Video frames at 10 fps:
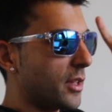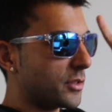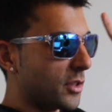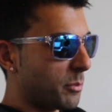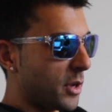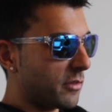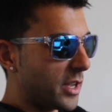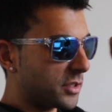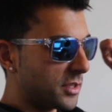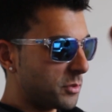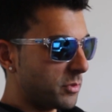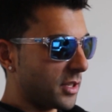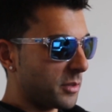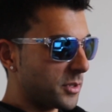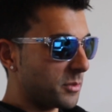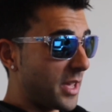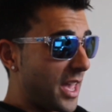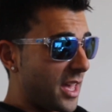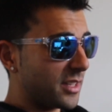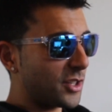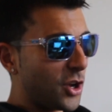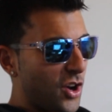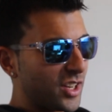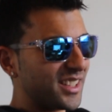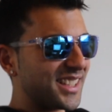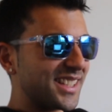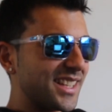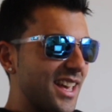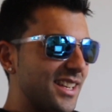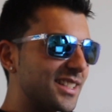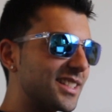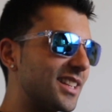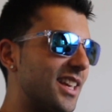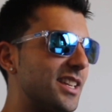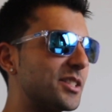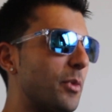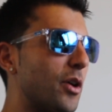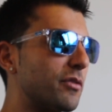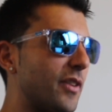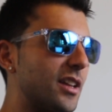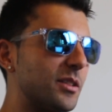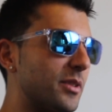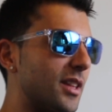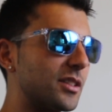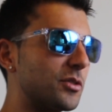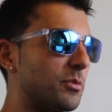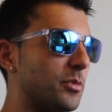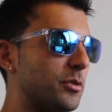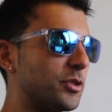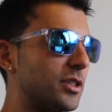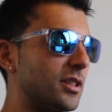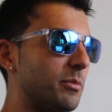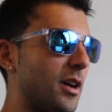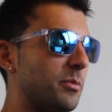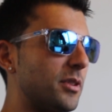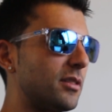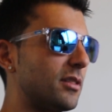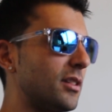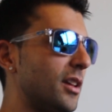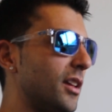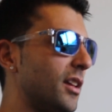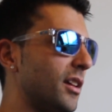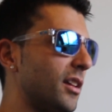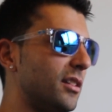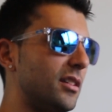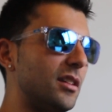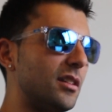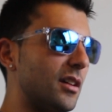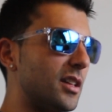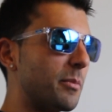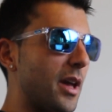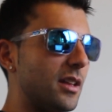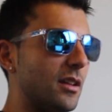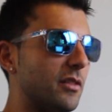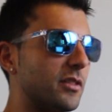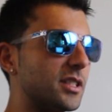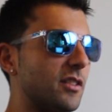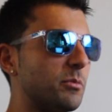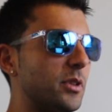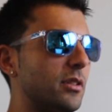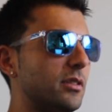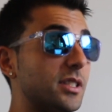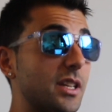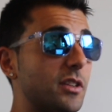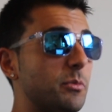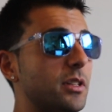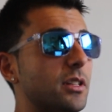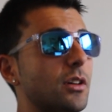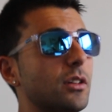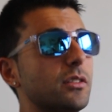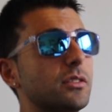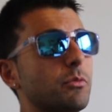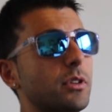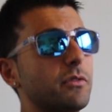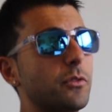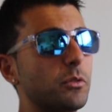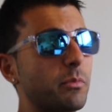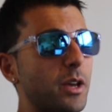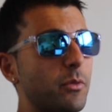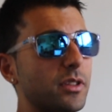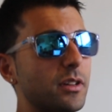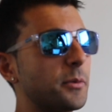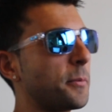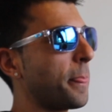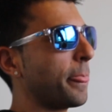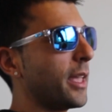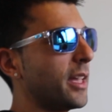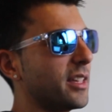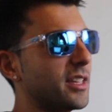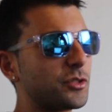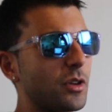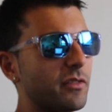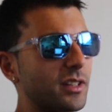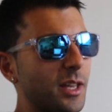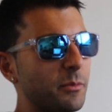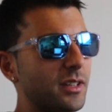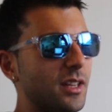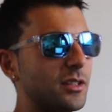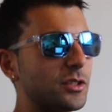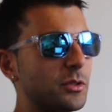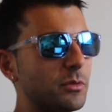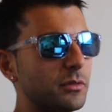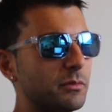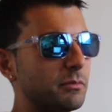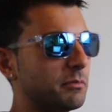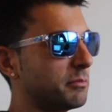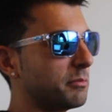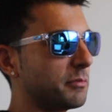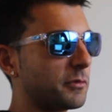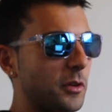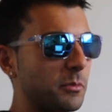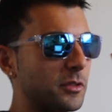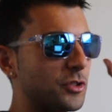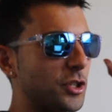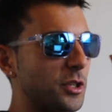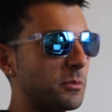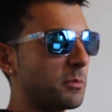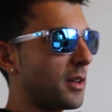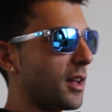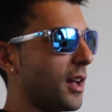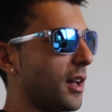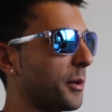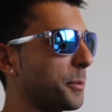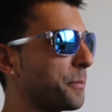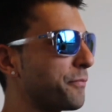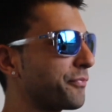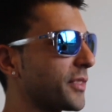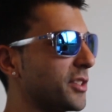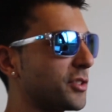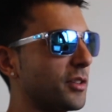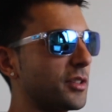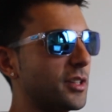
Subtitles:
So the motivation is with Khabib. And Conor says he's motivated, but that's all bullshit in my opinion. You know, he made over $70 million when he fought Mayweather. He's driving Lamborghinis to and from the gym. He's got